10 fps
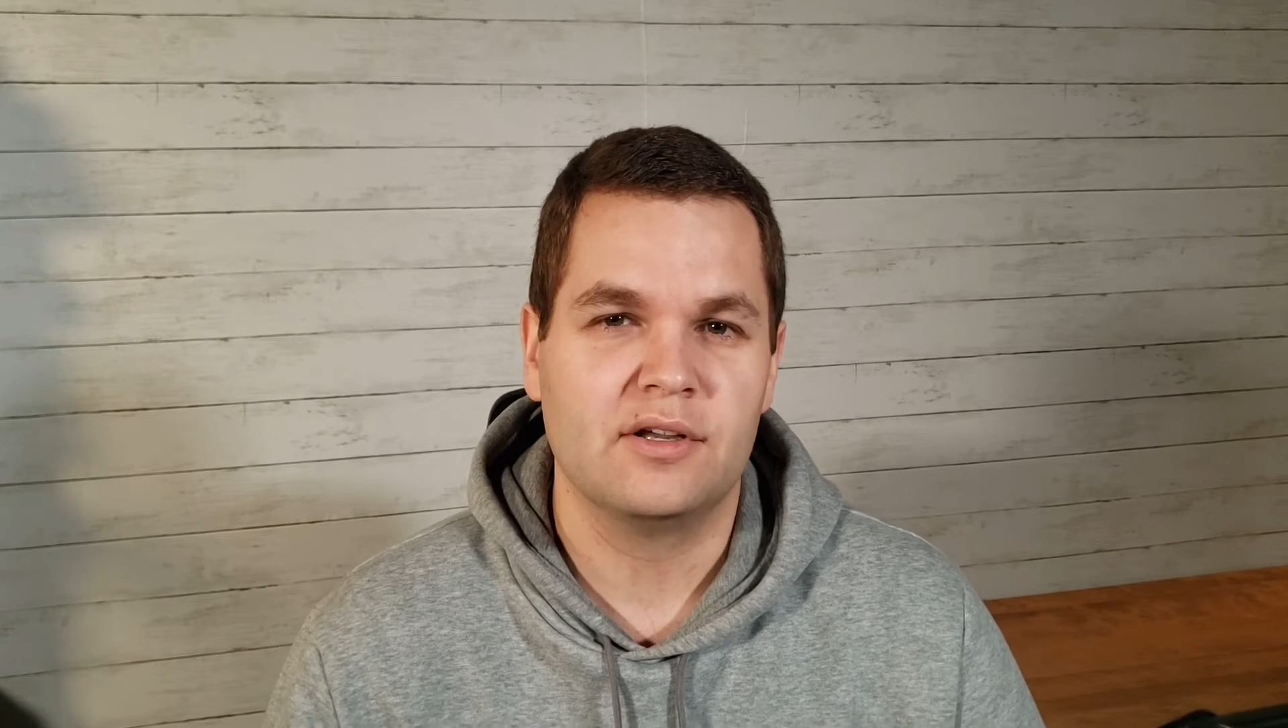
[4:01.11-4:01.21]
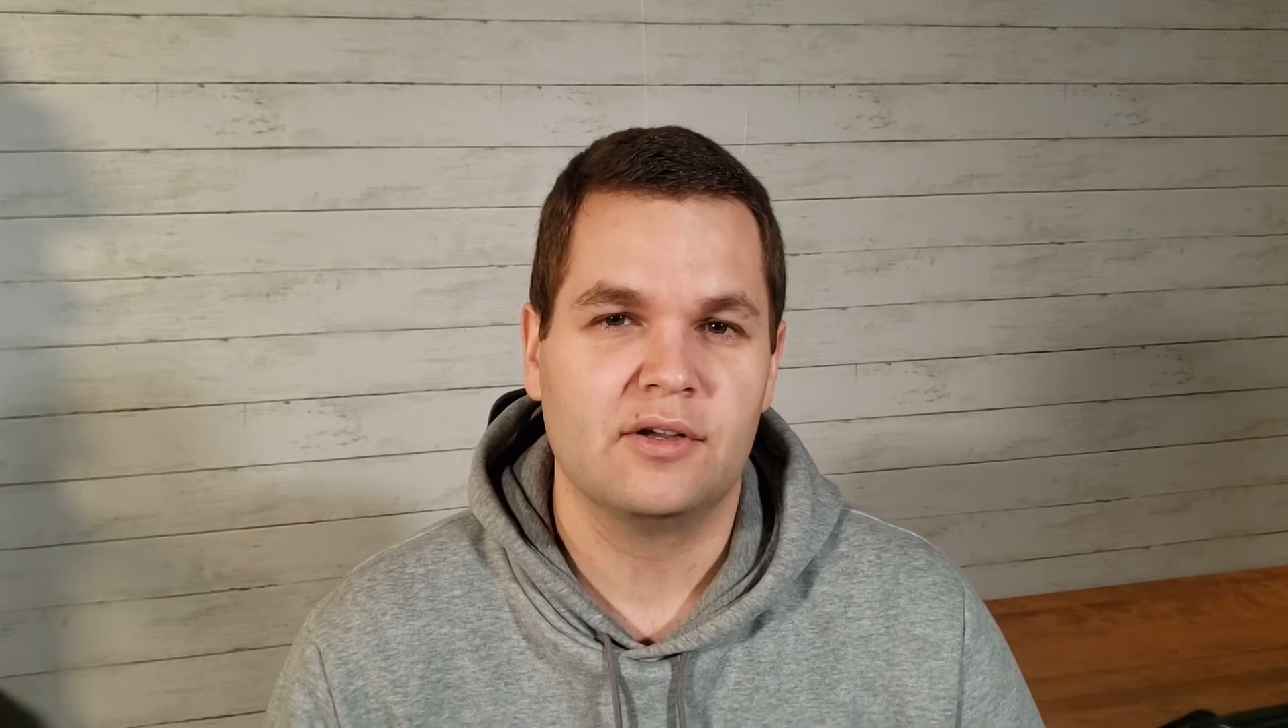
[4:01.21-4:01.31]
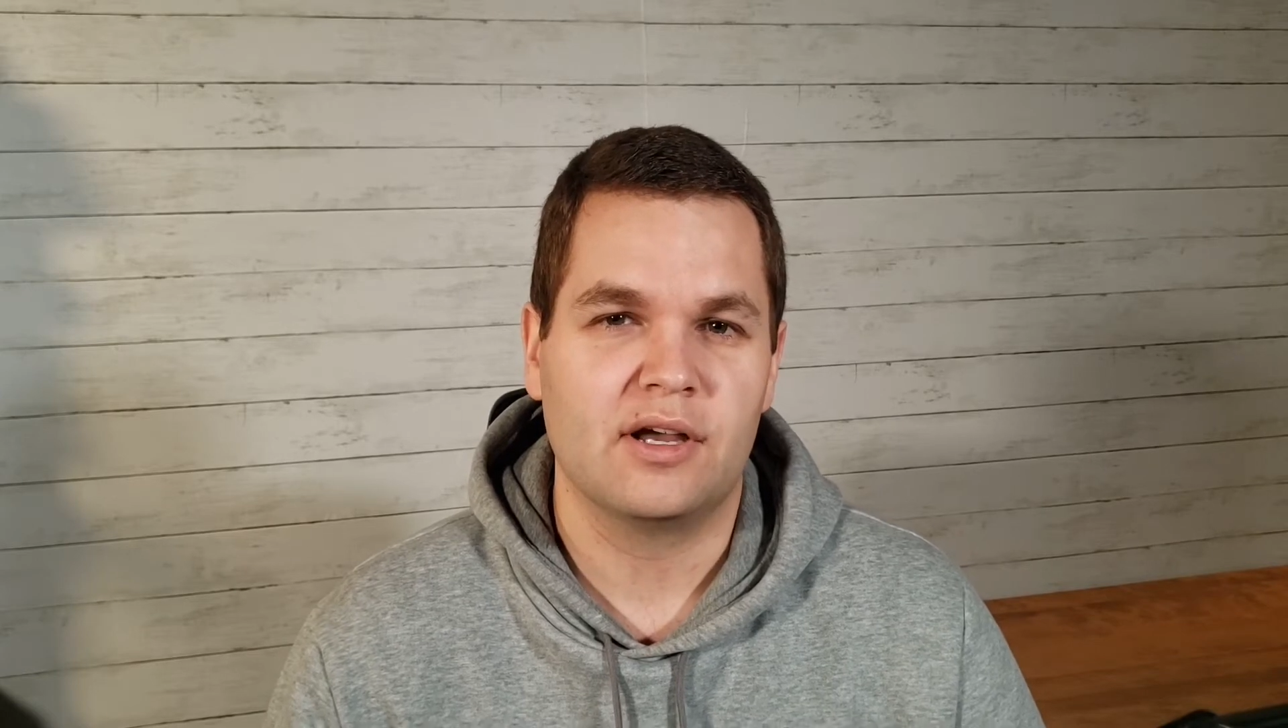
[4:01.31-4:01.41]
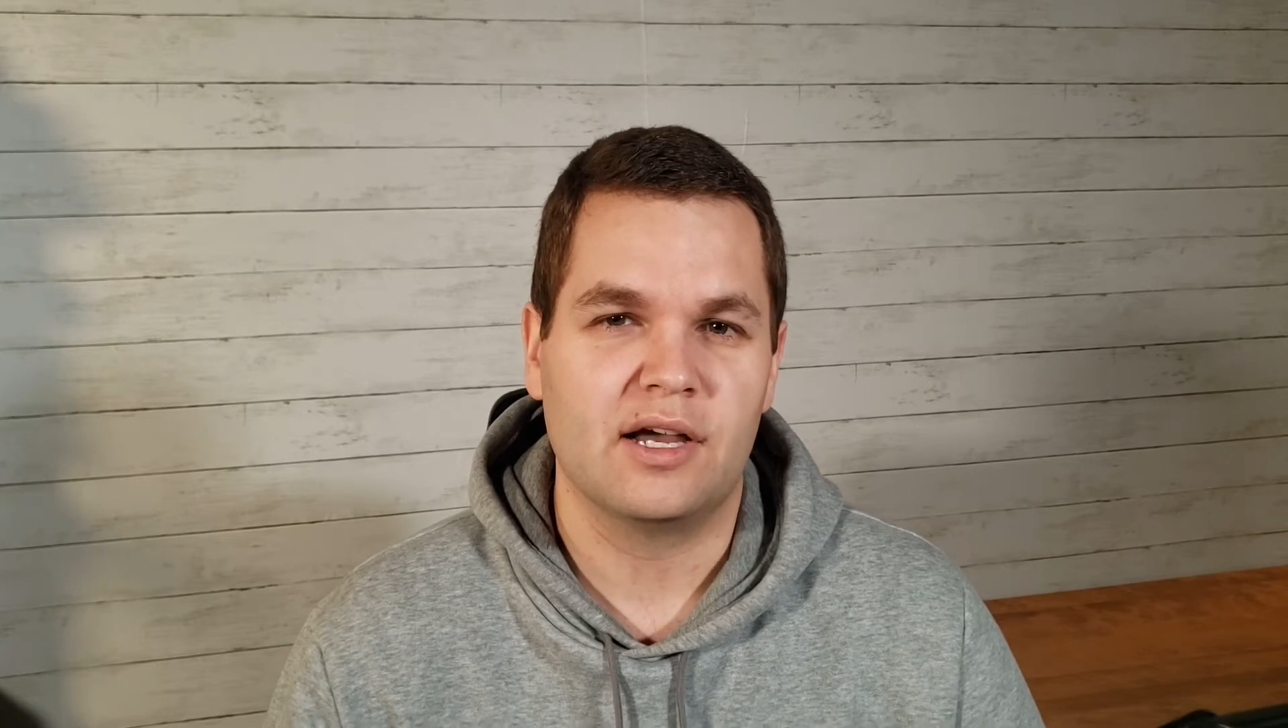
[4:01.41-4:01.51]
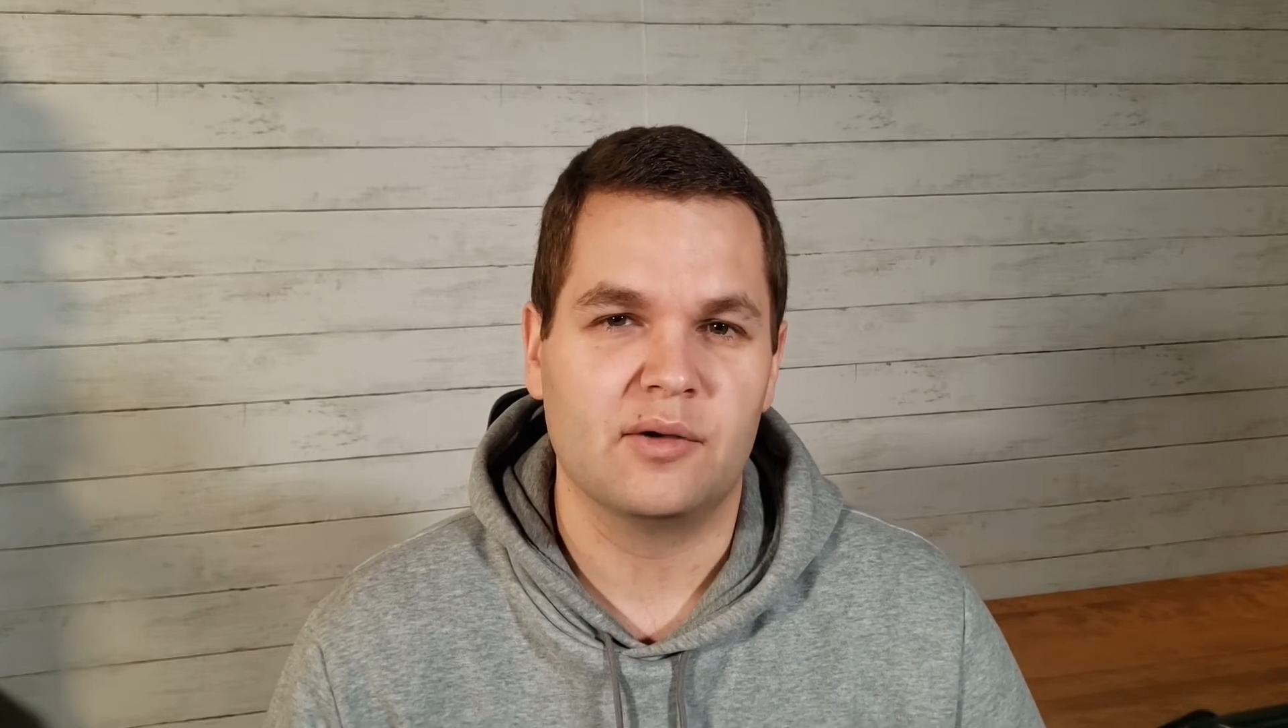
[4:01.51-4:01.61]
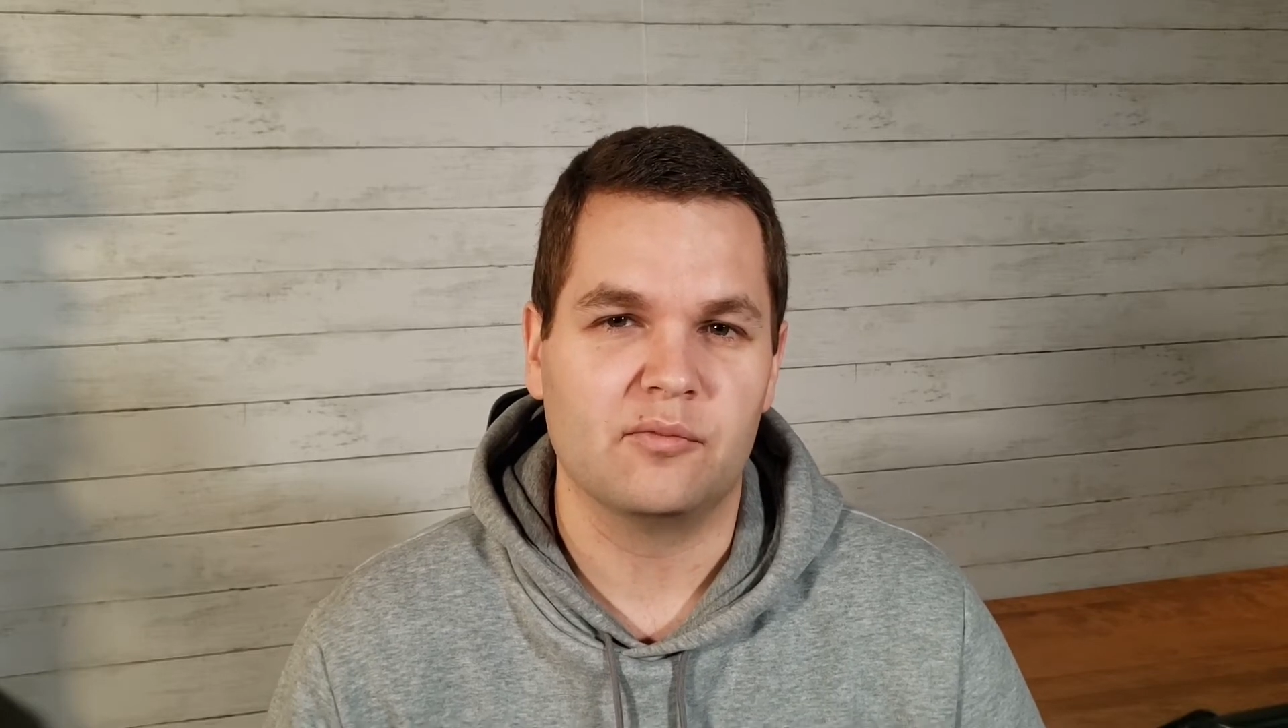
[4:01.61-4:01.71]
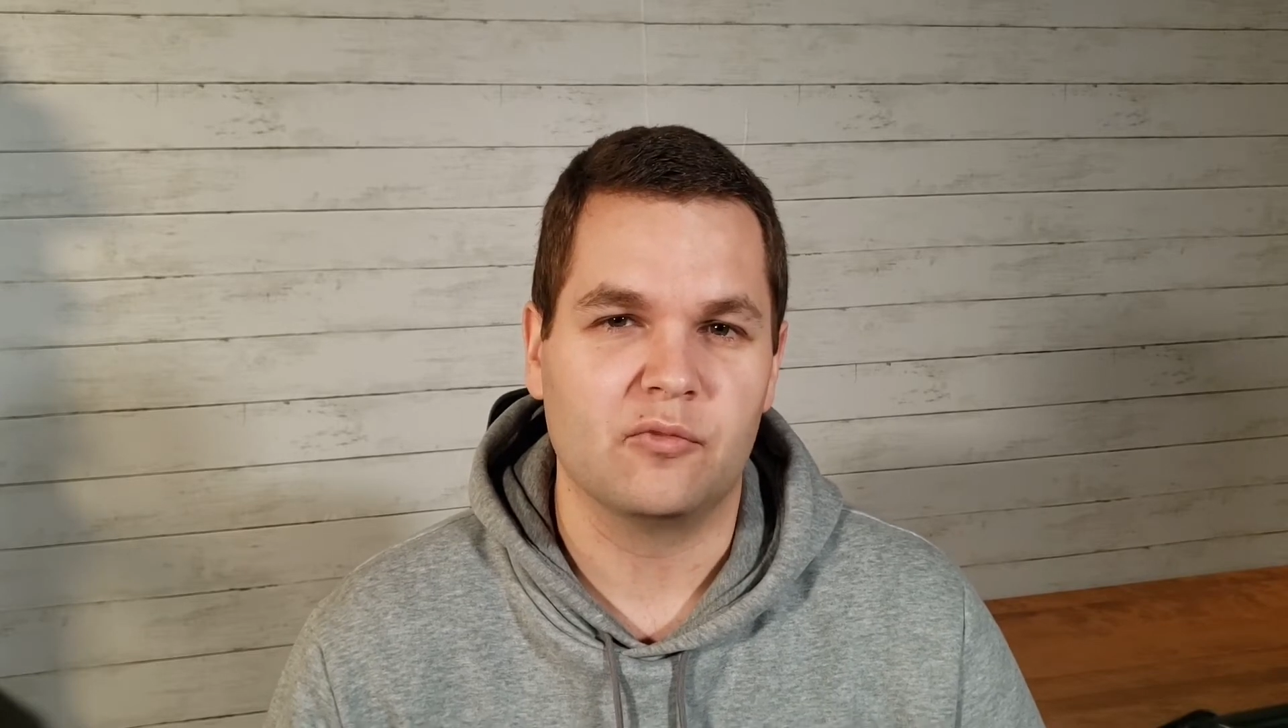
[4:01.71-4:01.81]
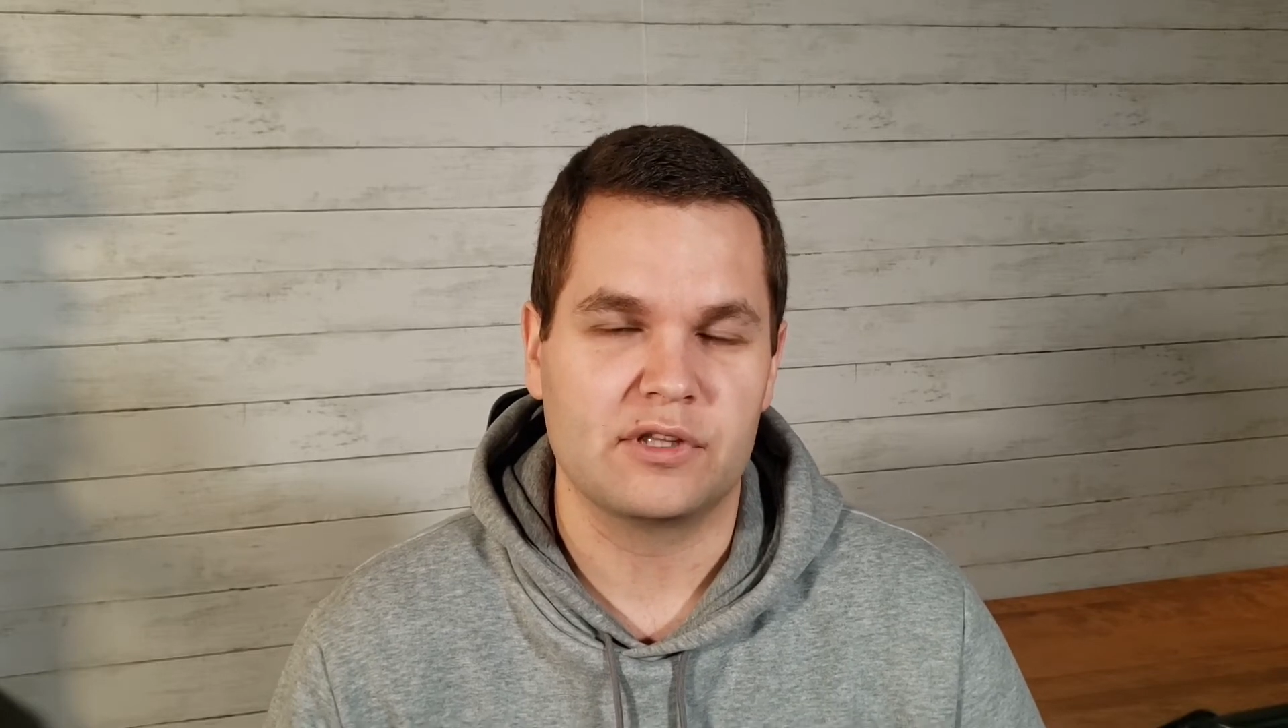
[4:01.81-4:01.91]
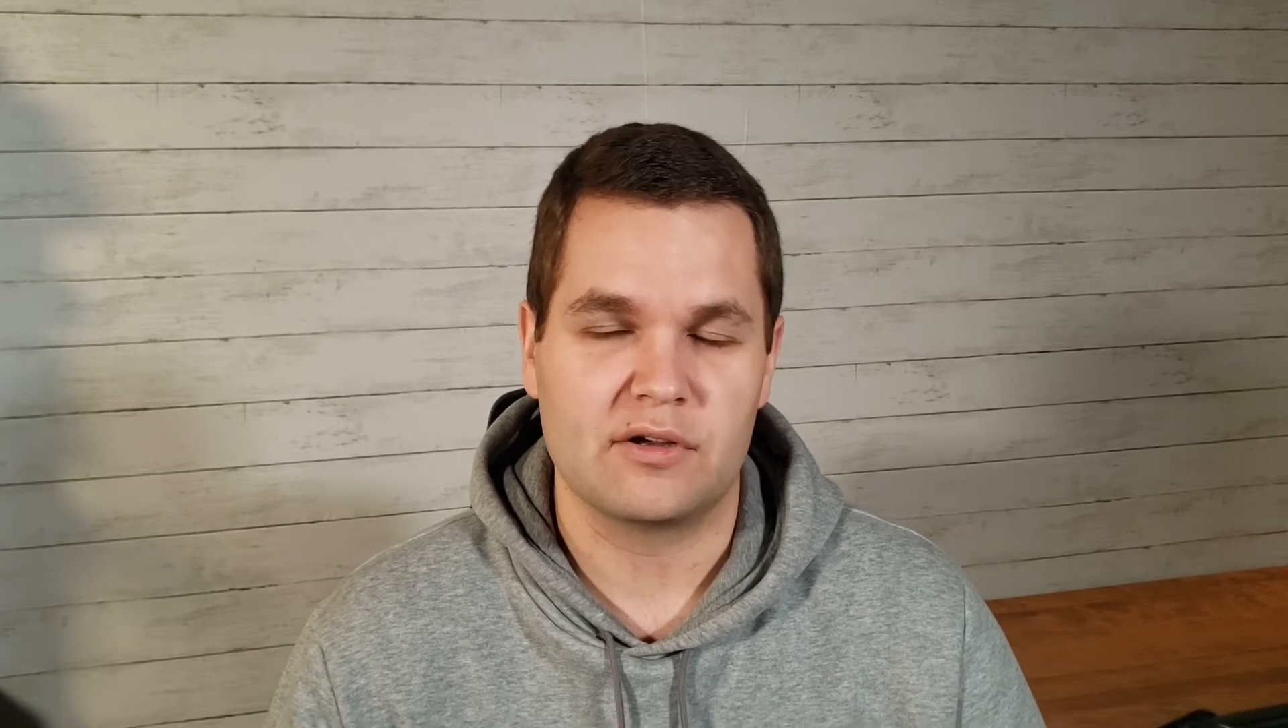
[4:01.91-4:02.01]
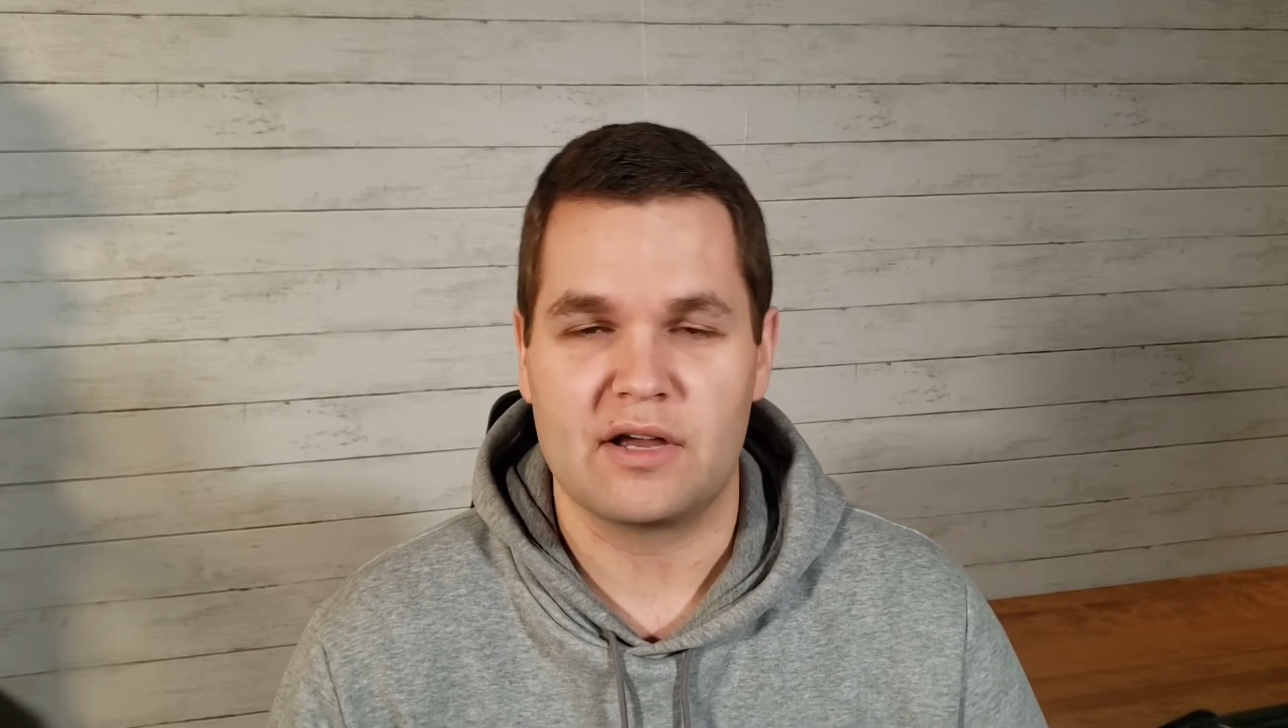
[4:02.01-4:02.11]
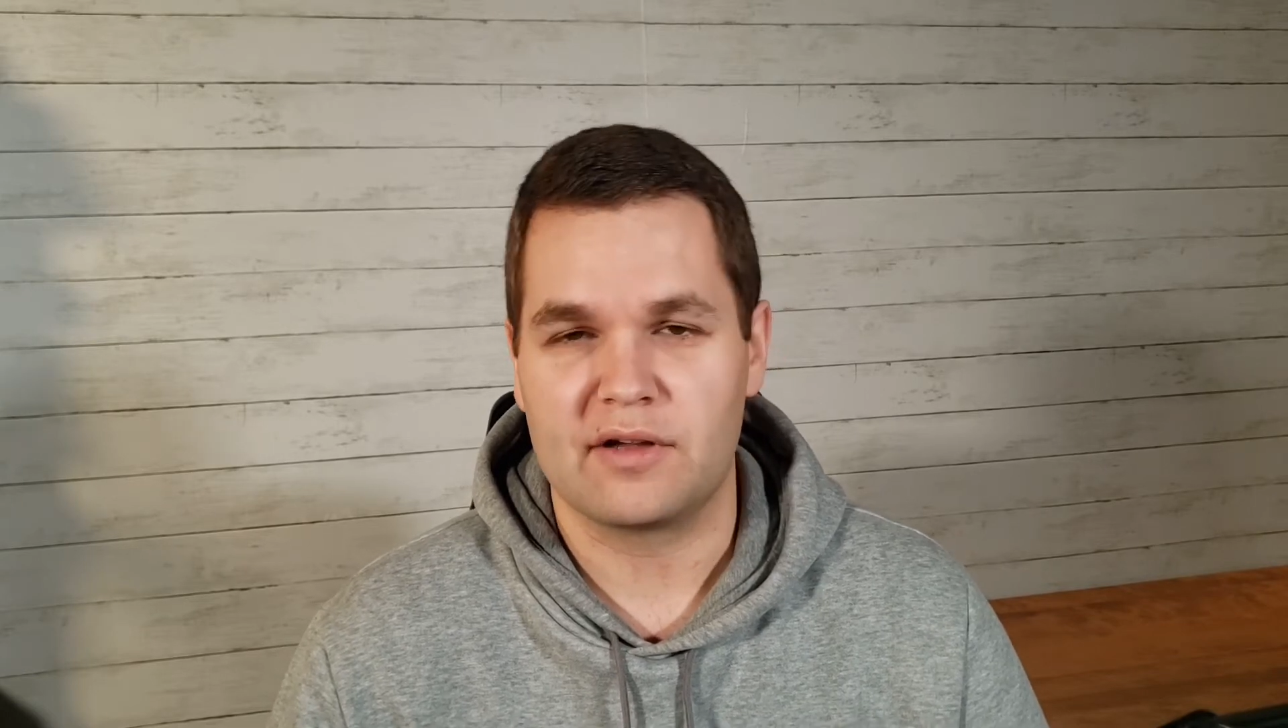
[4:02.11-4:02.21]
um, without